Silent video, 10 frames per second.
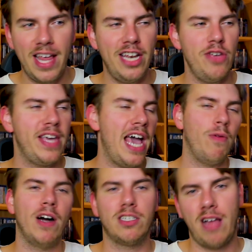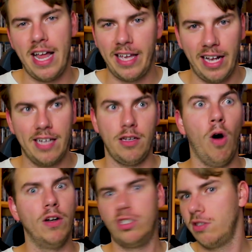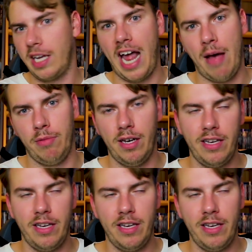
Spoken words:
then you can't watch Lion King because, oh, it's just like Hamlet.